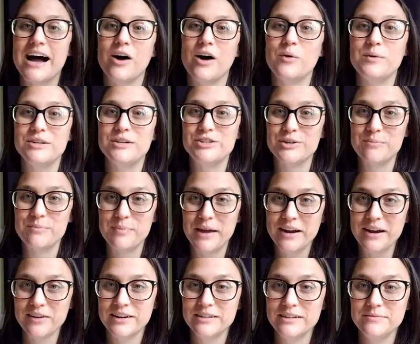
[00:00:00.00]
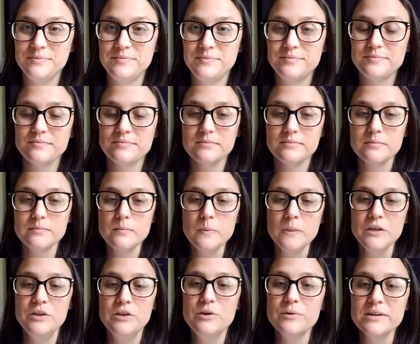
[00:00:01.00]
how we should parent,
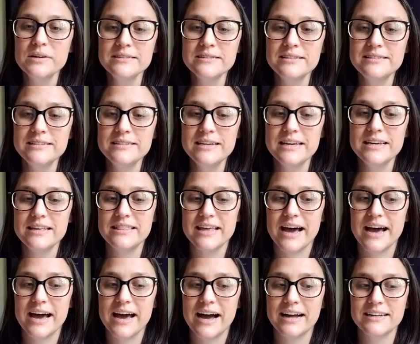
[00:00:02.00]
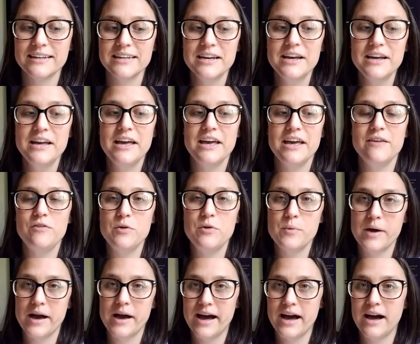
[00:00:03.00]
you can see that if you
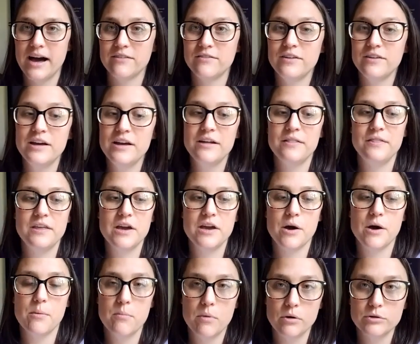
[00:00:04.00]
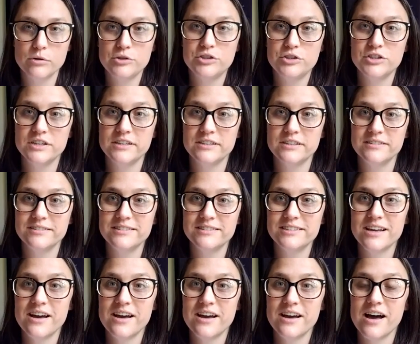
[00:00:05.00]
have the emotions
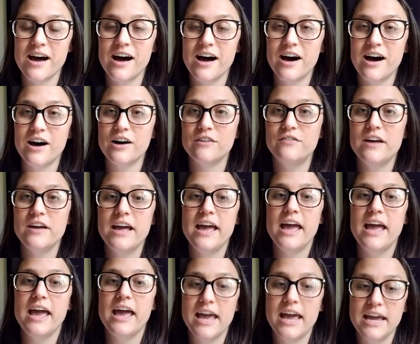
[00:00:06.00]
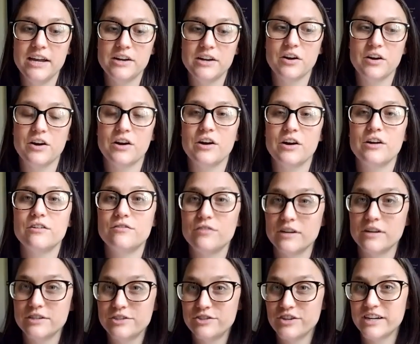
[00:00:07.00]
of anger,
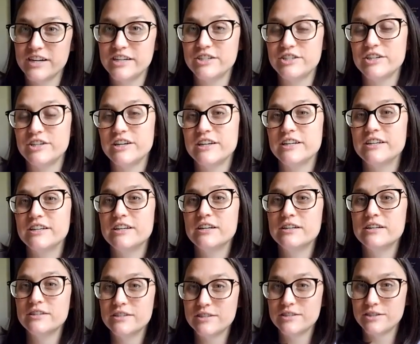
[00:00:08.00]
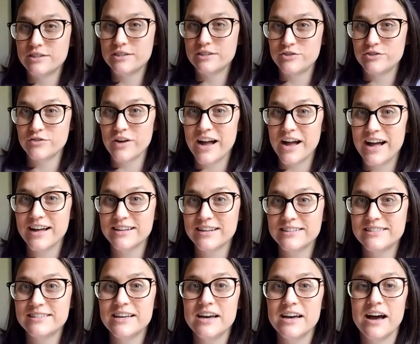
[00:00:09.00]
frustration,
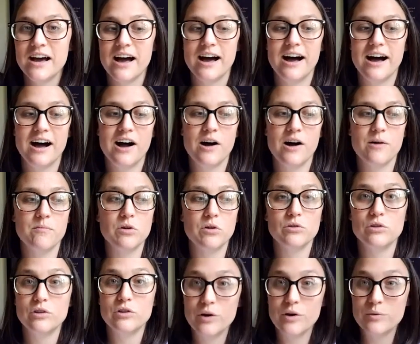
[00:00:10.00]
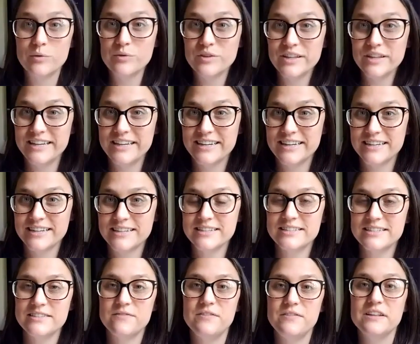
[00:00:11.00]
stress,
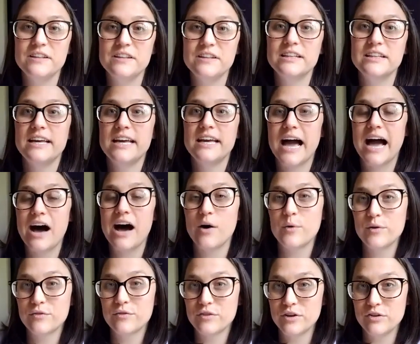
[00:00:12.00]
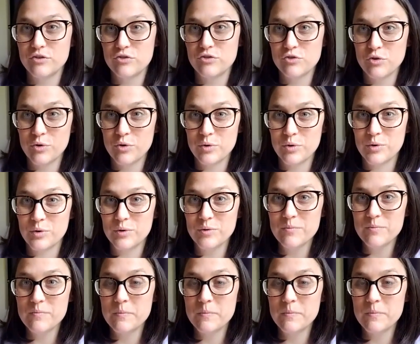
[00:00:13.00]
loneliness, feeling out of control,